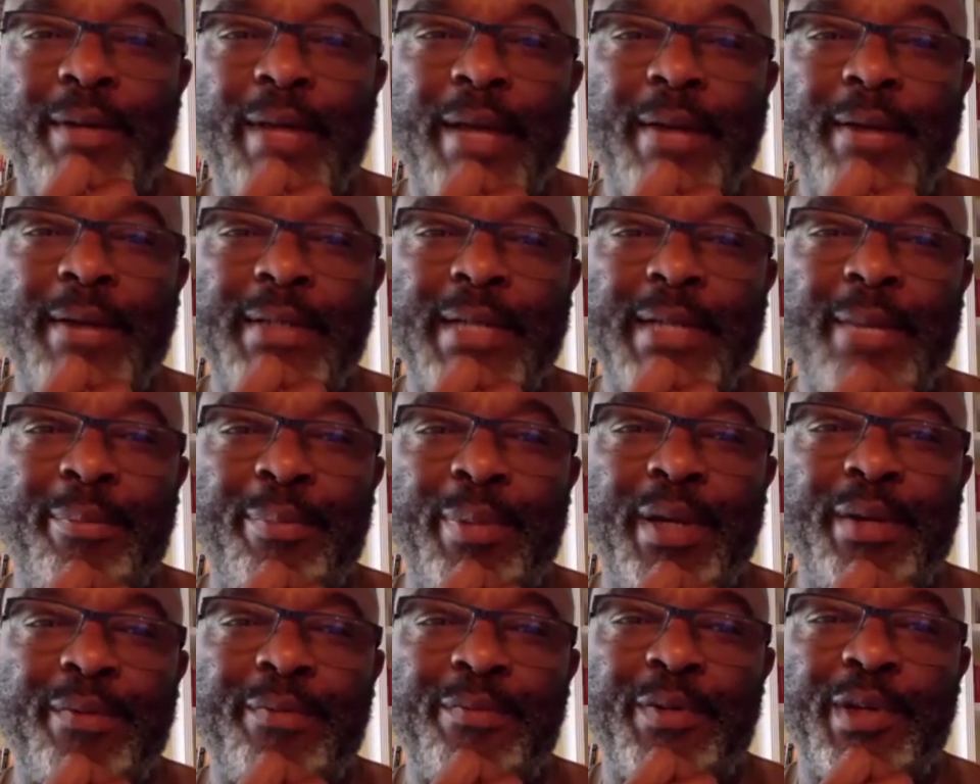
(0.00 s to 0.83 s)
How's that
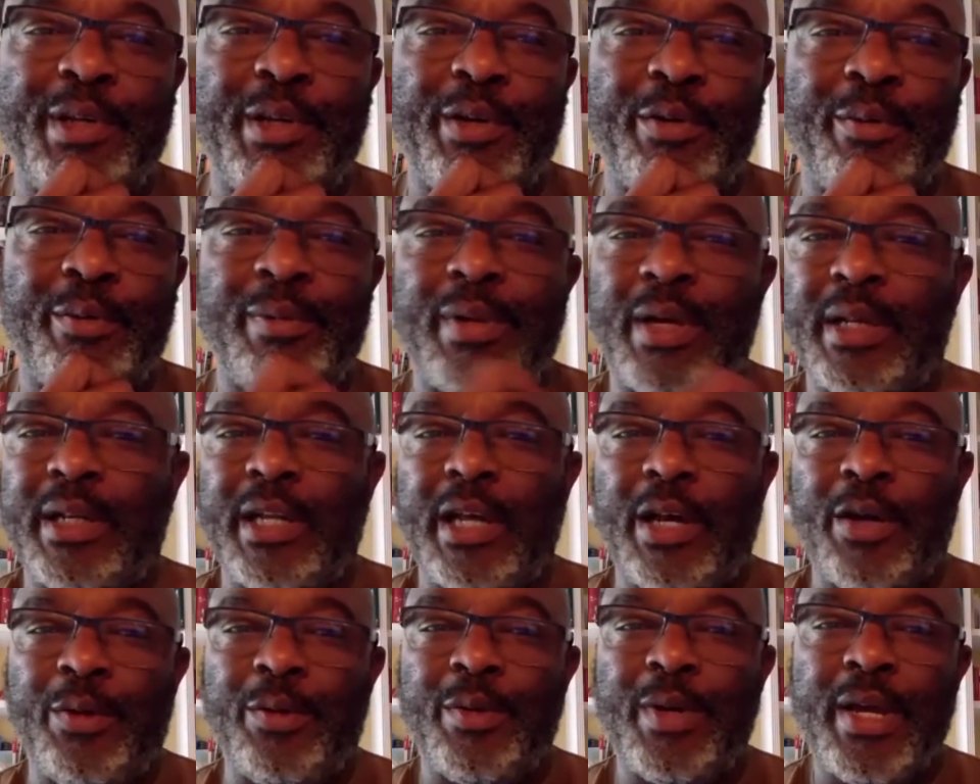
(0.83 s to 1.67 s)
been for you? I mean, I
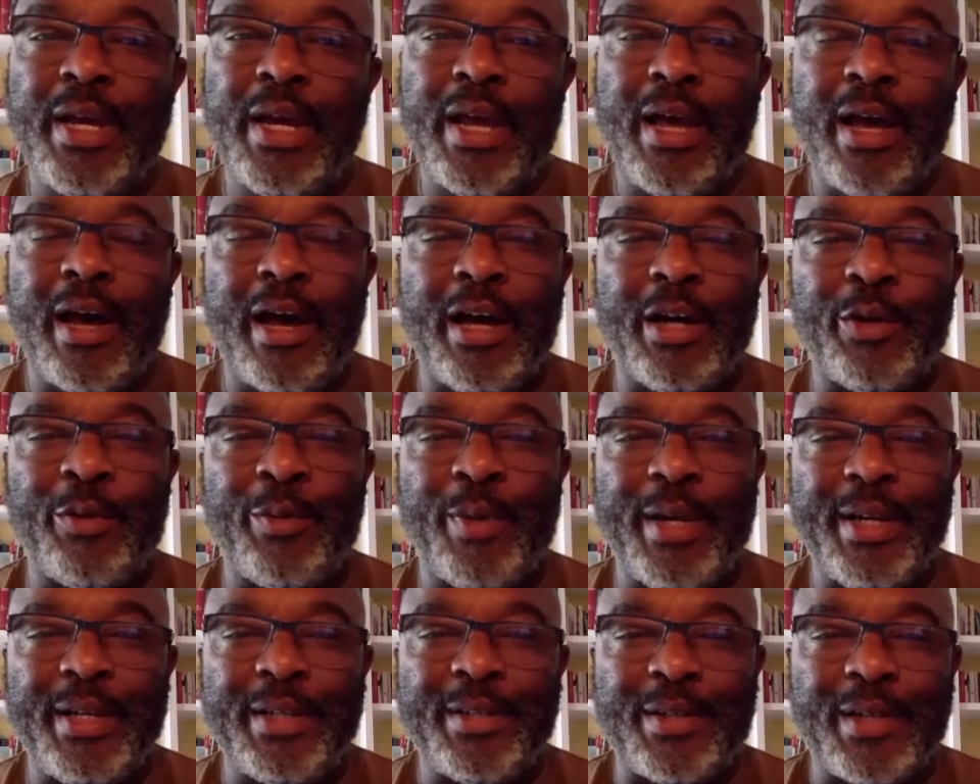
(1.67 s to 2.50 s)
know
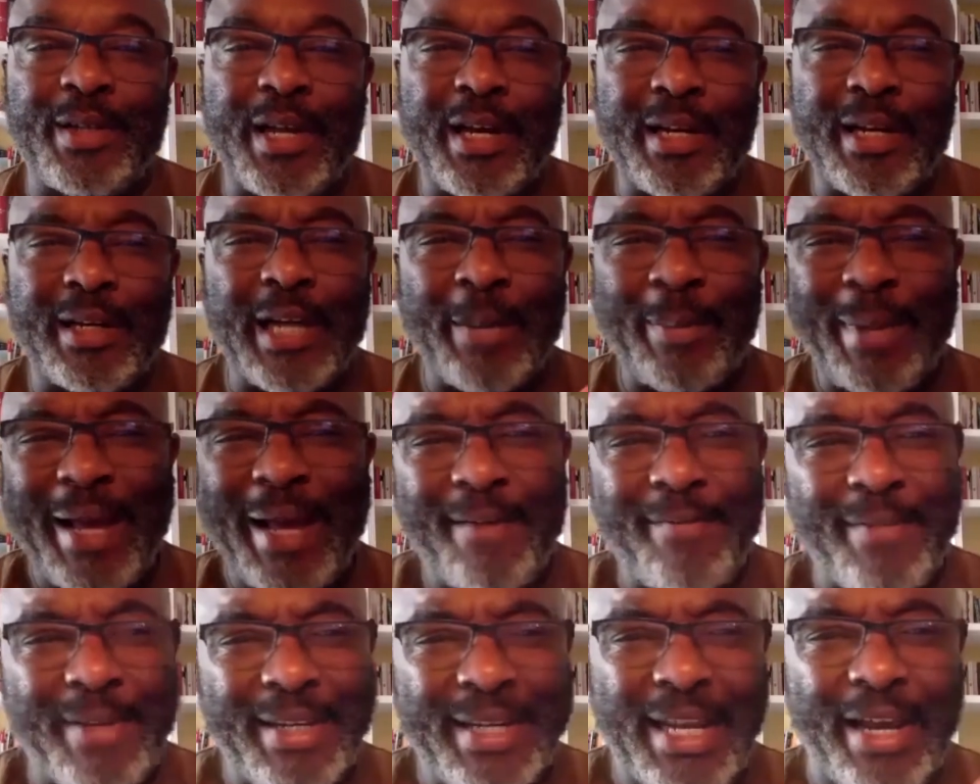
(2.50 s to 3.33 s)
Hungary's kind of come out
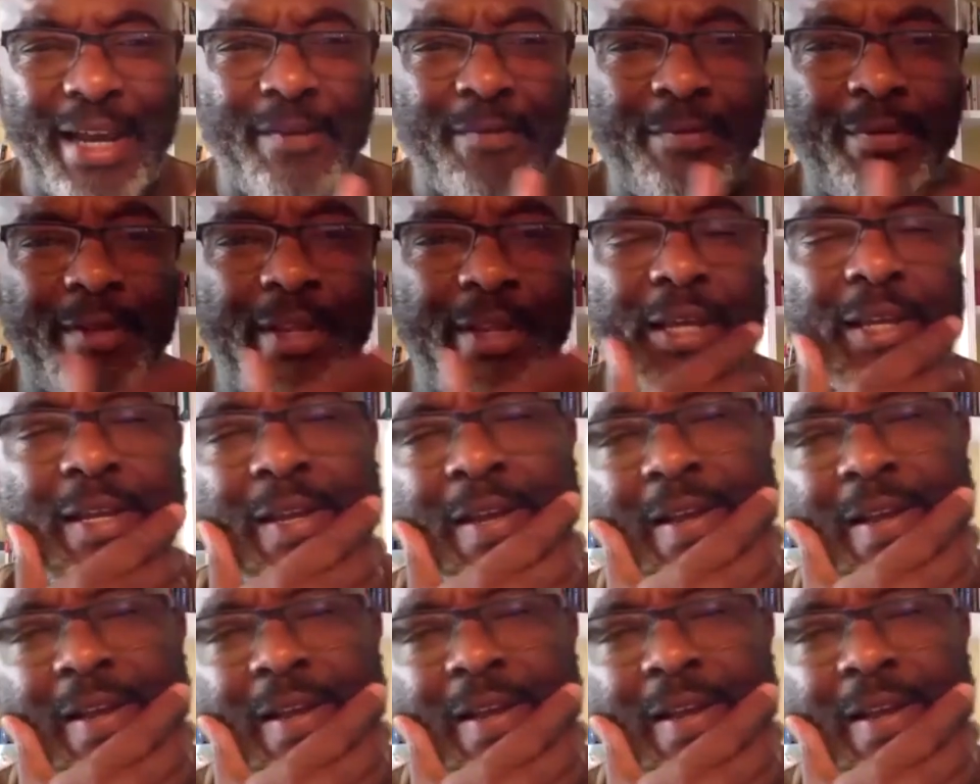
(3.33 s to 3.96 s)
of it now, haven't they?